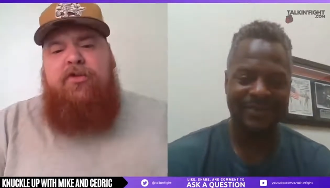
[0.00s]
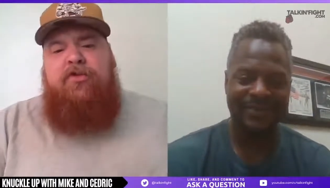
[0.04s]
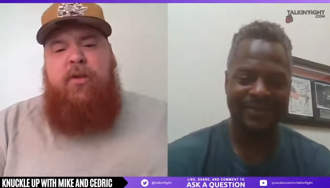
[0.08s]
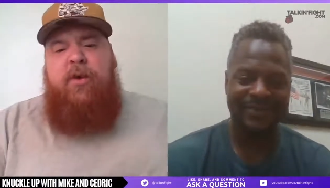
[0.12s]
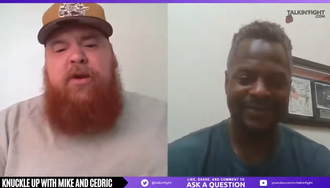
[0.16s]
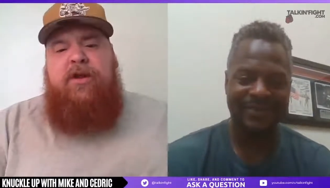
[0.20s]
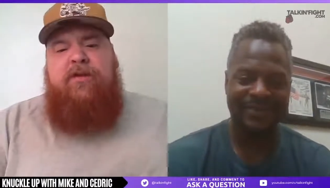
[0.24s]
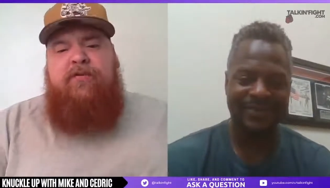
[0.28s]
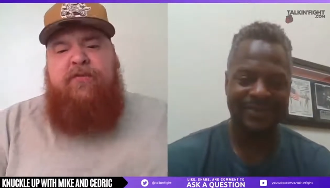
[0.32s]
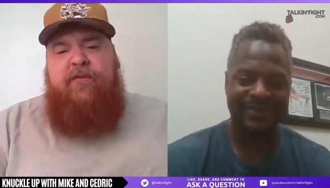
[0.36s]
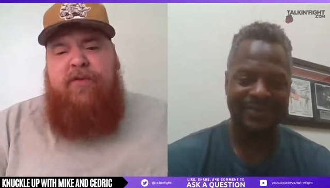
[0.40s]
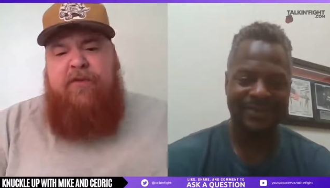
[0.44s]

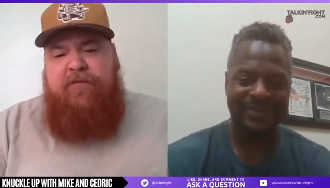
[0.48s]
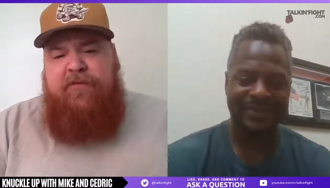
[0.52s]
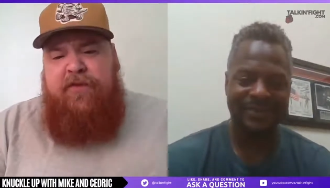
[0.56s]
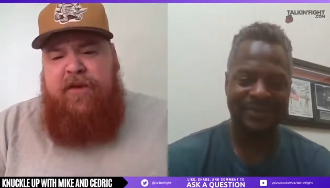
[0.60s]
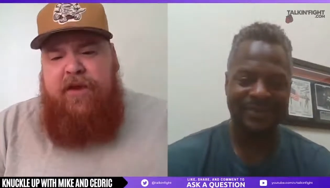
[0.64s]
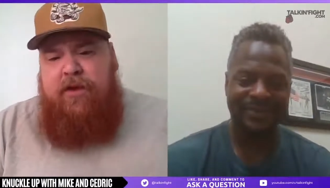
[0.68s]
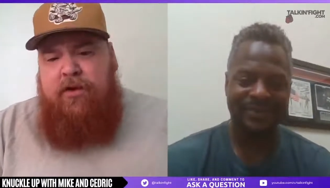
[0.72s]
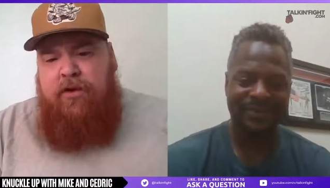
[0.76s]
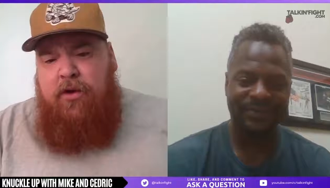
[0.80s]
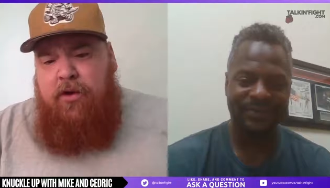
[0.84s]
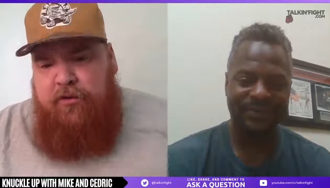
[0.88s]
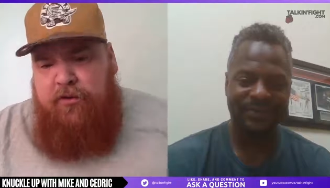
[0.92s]

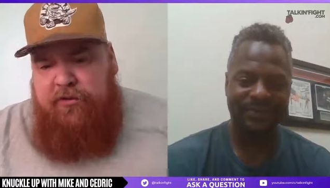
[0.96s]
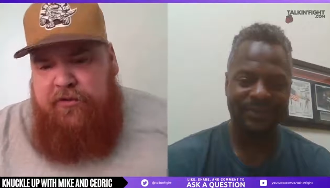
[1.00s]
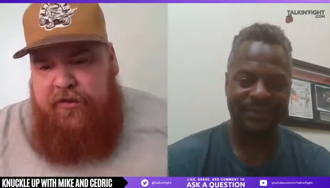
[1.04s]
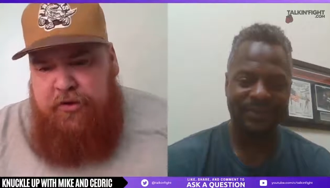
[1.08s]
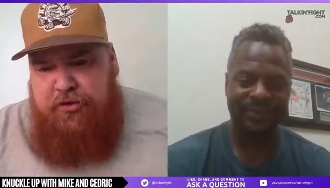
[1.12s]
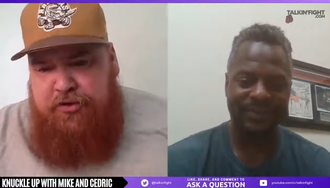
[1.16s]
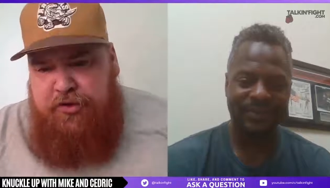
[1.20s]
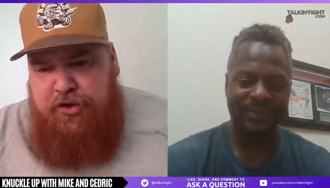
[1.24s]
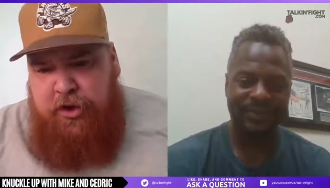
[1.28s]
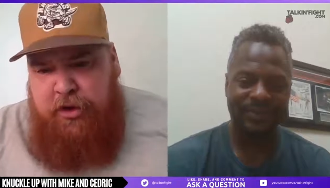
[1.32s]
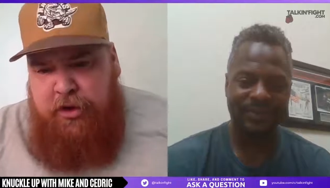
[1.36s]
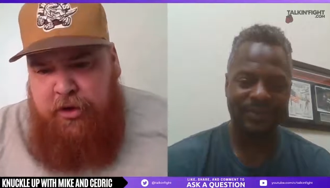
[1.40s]
Speaker 1: 2015
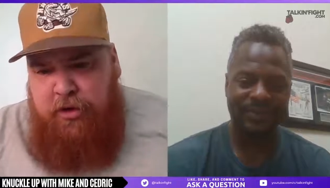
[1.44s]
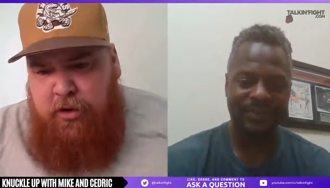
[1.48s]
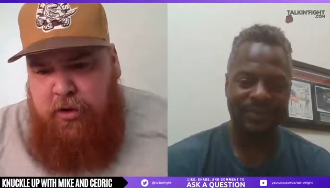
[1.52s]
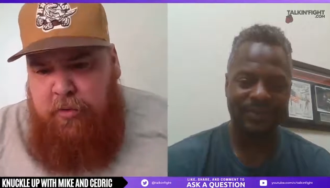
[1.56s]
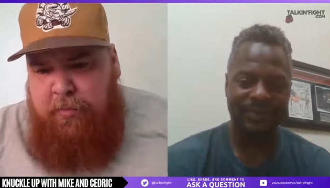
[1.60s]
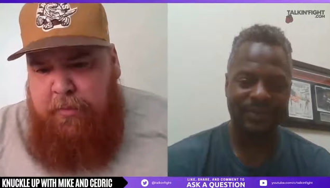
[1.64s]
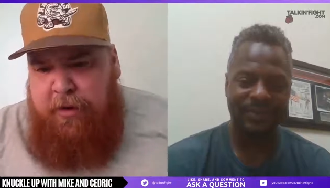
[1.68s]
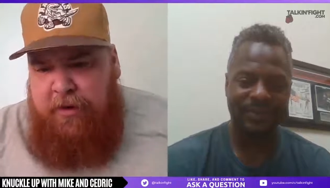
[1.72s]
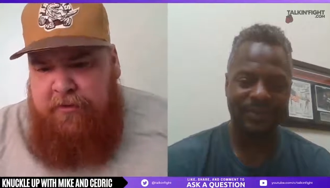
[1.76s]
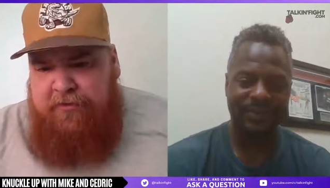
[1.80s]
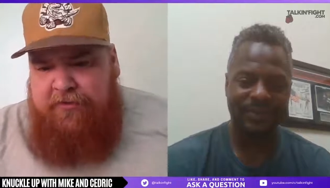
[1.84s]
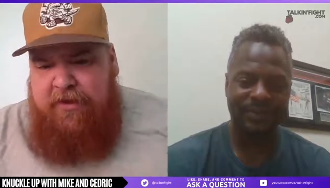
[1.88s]
Jose
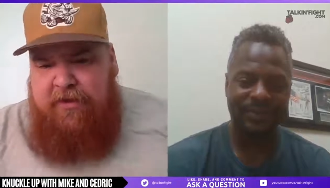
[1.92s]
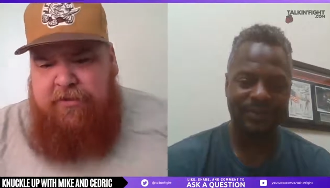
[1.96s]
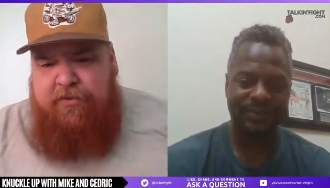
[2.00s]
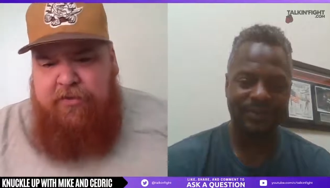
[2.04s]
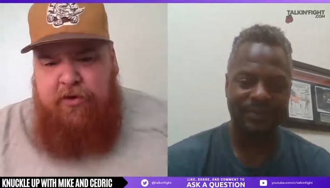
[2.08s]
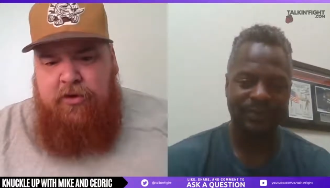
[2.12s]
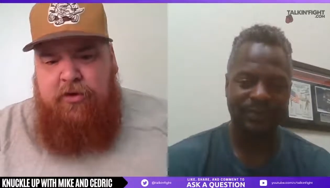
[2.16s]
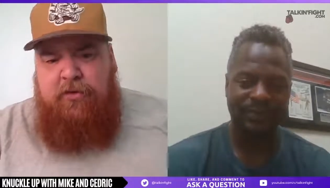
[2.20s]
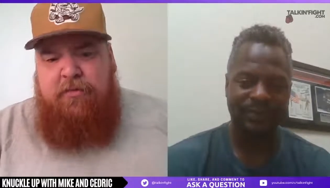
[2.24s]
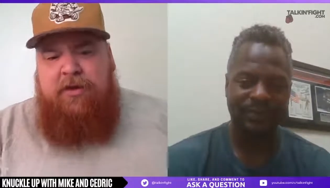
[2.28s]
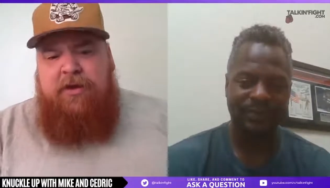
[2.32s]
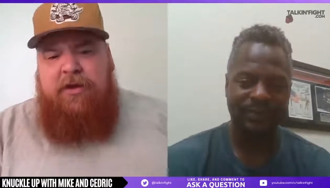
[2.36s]
Cheo
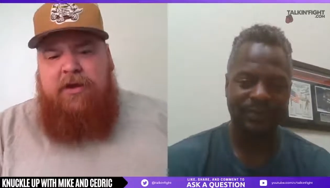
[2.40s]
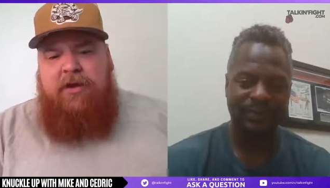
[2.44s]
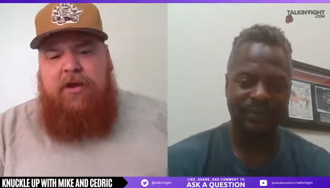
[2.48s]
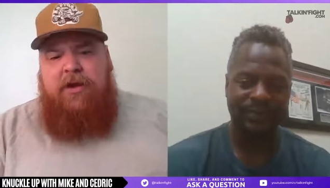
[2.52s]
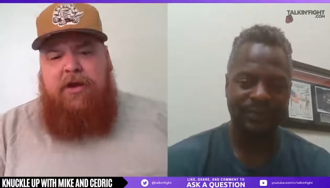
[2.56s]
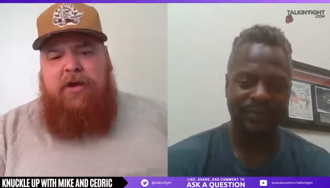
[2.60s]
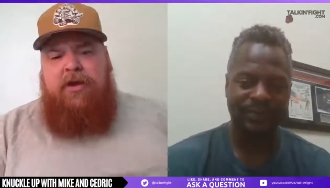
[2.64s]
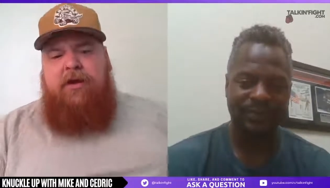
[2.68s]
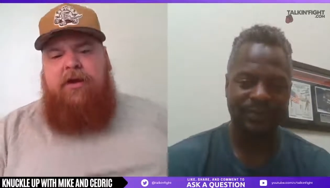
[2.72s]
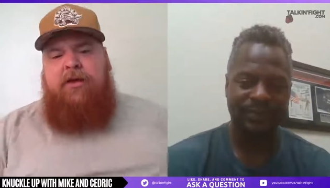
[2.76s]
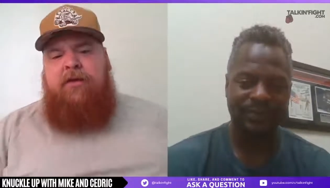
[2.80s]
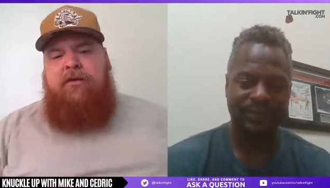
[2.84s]
Aponte Tournament
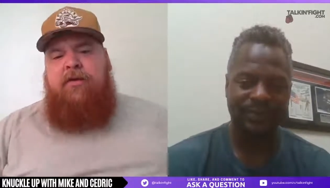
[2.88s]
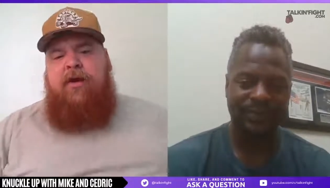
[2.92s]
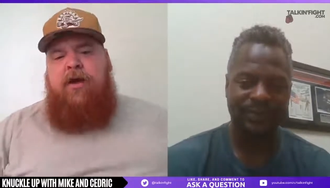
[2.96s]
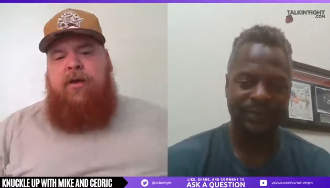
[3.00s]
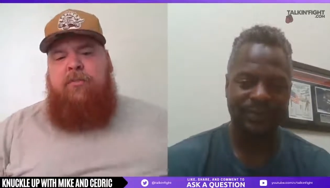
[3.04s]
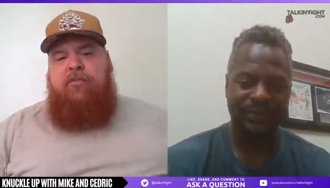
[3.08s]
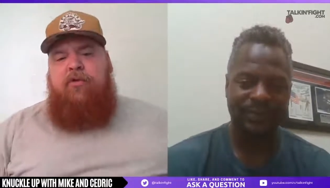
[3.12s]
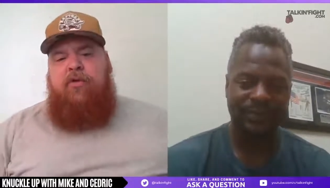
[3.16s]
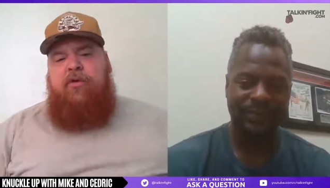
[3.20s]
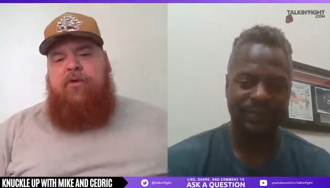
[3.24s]
in uh,